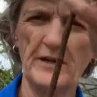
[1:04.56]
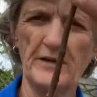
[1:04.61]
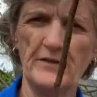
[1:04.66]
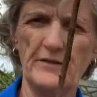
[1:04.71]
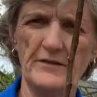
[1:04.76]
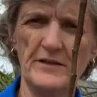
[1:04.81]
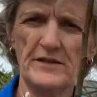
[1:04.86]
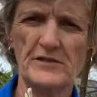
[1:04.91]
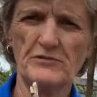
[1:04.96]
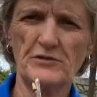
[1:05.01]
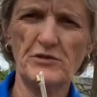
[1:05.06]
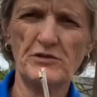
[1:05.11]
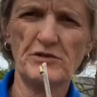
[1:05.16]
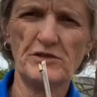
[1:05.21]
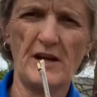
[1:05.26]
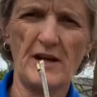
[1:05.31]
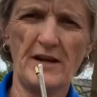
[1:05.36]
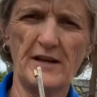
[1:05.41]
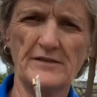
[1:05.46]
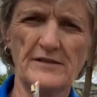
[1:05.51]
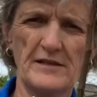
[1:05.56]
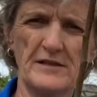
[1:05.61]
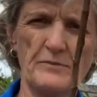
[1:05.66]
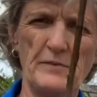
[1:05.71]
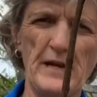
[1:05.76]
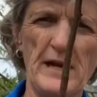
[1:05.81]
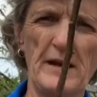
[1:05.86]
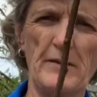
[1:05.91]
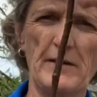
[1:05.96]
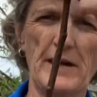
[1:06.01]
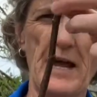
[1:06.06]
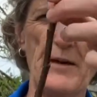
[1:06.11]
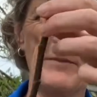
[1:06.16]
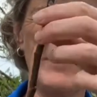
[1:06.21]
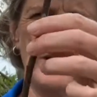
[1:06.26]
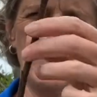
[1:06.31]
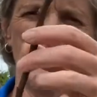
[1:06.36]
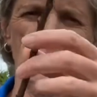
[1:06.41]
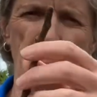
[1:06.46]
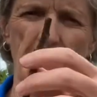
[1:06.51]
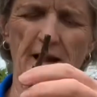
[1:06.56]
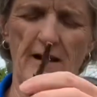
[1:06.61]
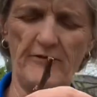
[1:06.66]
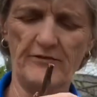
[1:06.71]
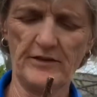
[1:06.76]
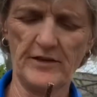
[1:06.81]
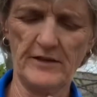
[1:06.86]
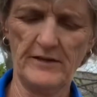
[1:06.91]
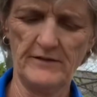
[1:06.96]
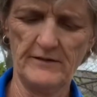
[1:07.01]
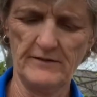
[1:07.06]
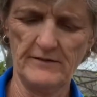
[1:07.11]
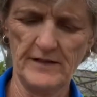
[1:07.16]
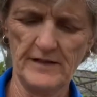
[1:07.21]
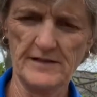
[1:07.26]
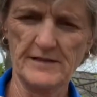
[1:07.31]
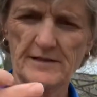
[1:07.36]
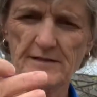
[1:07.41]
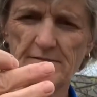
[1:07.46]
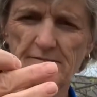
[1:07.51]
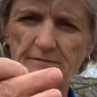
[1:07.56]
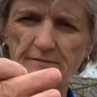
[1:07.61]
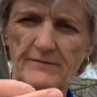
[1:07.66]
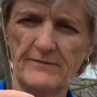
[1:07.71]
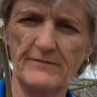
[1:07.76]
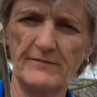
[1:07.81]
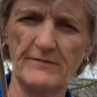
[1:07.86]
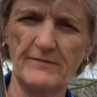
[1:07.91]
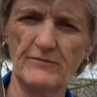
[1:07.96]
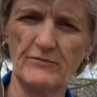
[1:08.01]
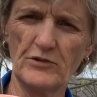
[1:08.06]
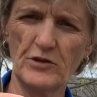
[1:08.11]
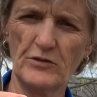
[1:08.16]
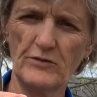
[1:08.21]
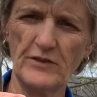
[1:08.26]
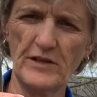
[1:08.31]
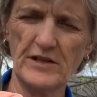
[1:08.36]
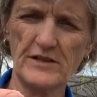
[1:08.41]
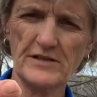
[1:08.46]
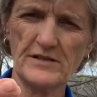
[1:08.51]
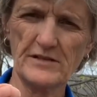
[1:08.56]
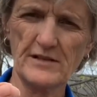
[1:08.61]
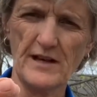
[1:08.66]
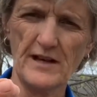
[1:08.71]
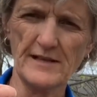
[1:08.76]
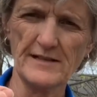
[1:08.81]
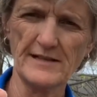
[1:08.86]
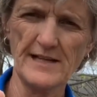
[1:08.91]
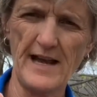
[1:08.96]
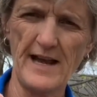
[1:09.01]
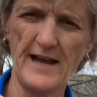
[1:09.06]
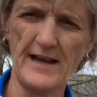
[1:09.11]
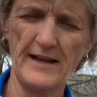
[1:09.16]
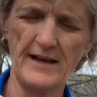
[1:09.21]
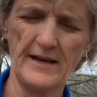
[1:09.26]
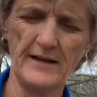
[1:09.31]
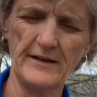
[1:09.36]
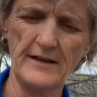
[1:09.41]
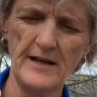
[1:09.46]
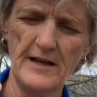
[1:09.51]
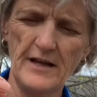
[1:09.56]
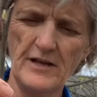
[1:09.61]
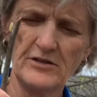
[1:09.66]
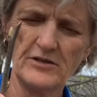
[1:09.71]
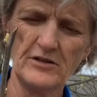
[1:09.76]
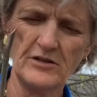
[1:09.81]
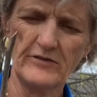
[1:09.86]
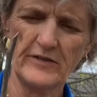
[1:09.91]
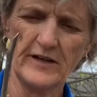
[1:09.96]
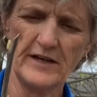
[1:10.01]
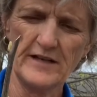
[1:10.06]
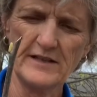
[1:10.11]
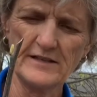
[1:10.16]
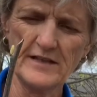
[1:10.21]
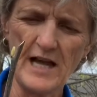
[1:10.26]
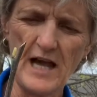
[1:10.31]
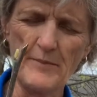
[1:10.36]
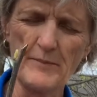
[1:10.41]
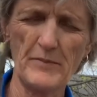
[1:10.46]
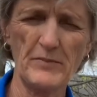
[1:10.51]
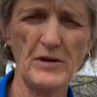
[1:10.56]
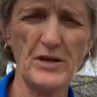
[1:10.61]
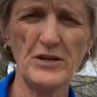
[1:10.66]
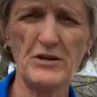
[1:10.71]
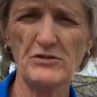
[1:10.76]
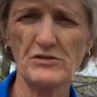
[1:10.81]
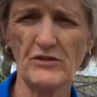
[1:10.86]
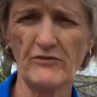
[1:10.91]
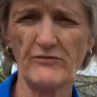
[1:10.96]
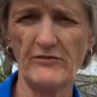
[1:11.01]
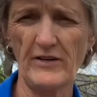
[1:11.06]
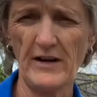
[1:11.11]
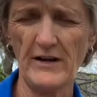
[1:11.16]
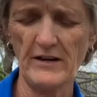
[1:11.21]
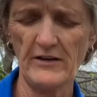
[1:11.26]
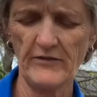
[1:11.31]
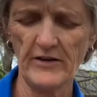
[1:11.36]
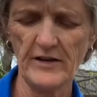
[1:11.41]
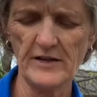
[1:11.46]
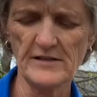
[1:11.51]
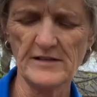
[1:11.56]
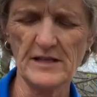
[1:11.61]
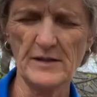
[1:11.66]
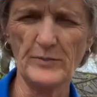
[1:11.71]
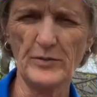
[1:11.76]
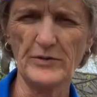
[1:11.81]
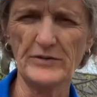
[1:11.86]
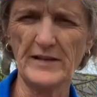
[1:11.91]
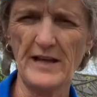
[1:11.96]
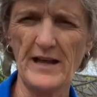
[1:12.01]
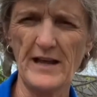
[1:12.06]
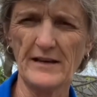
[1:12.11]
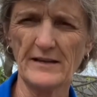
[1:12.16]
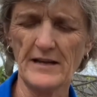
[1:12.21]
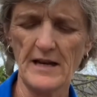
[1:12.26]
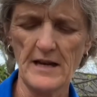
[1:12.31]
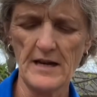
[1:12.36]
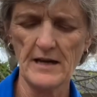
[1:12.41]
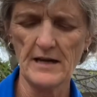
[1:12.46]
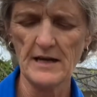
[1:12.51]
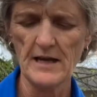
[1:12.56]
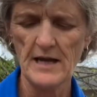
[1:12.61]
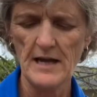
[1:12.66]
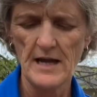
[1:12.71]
this rootstock is this big, but I'm going to graft this scion to the very top. I'm going to use a very, very simple technique.